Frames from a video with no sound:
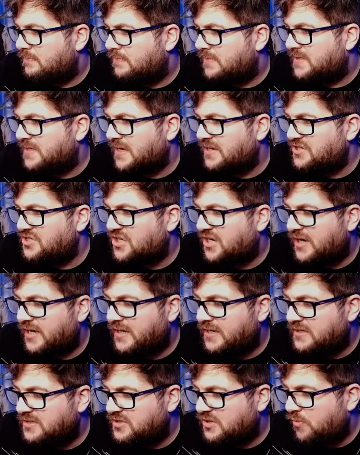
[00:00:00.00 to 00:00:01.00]

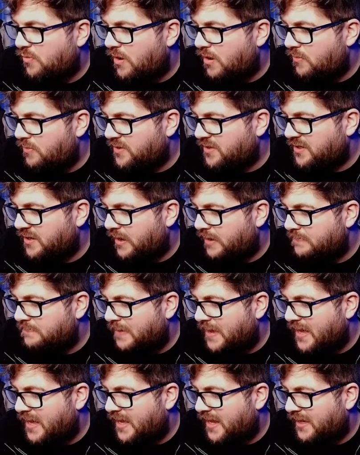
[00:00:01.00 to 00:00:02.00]
Potentially. So what I want to go
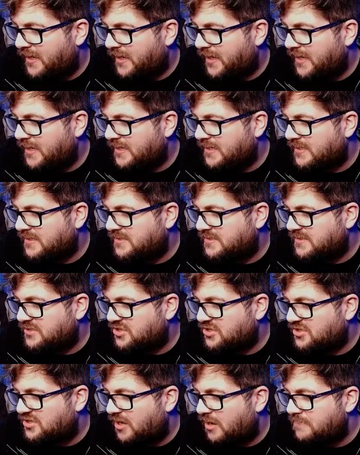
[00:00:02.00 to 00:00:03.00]
back is
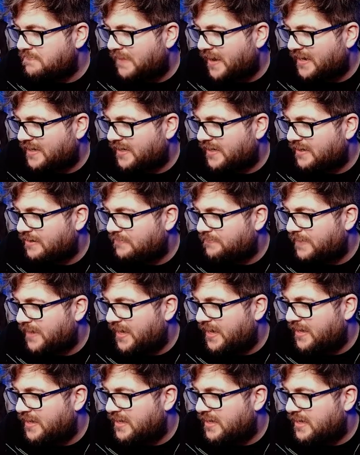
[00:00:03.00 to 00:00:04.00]
just go back a little
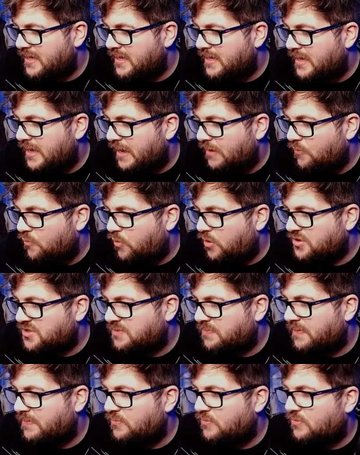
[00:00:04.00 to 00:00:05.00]
bit and watch
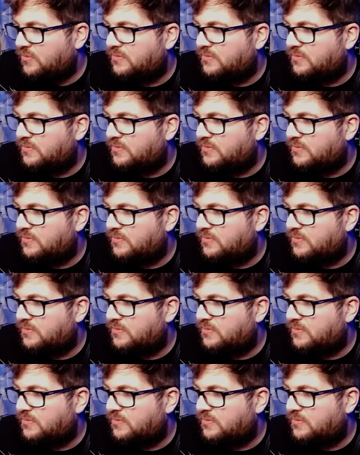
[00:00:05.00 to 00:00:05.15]
a bit more.